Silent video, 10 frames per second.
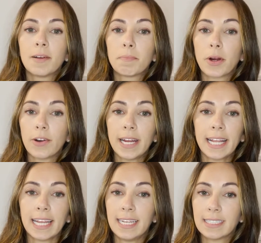Purring
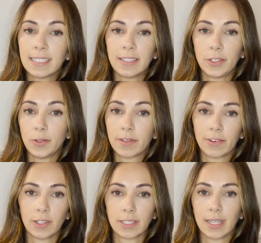isn't
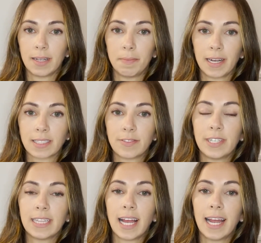universal amongst
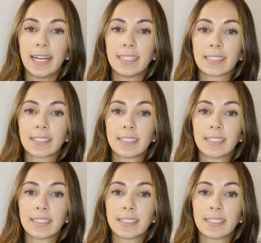felines.